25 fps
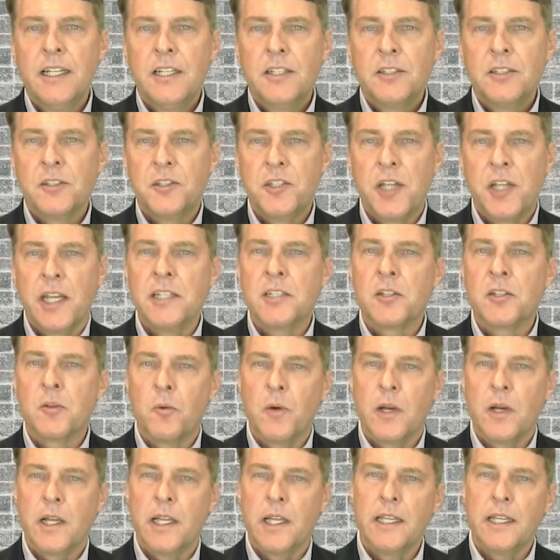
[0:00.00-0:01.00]
to change the
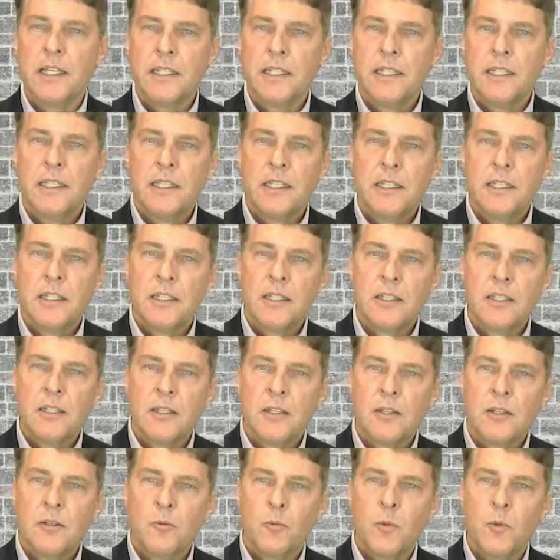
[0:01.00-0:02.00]
way
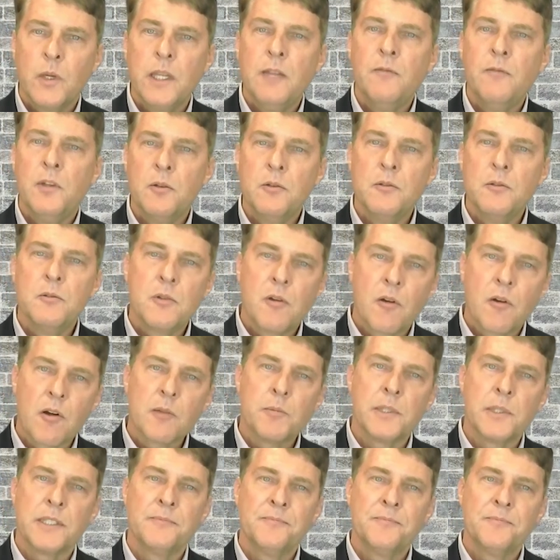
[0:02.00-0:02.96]
we view carbon.